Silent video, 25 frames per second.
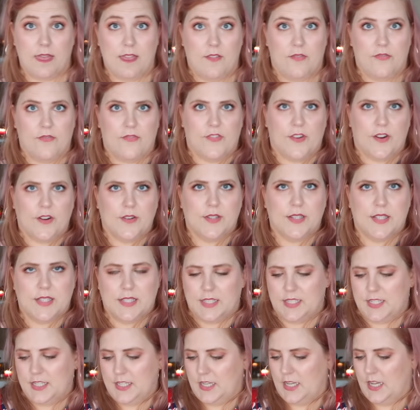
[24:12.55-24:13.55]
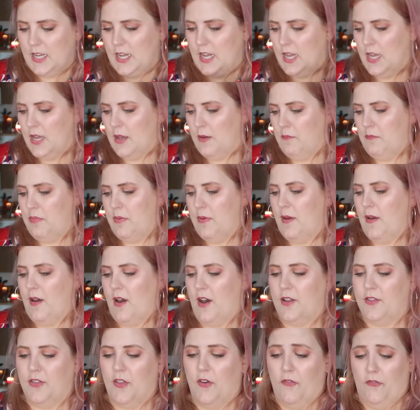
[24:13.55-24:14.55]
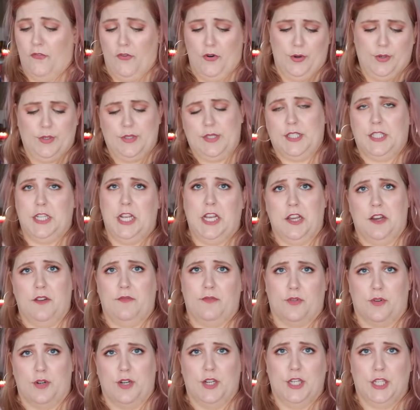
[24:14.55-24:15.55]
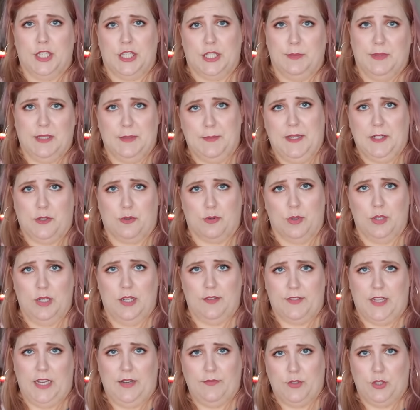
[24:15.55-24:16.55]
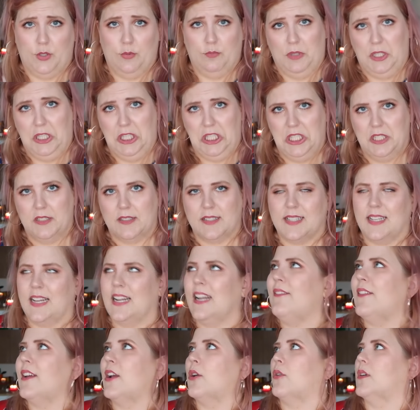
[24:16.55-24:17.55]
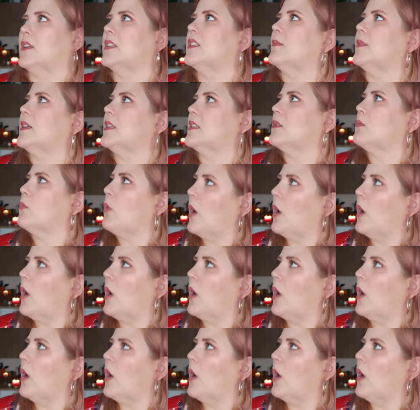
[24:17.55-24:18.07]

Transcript: The first, on the first day of Christmas, my true love gave to me. It's not even Christmas,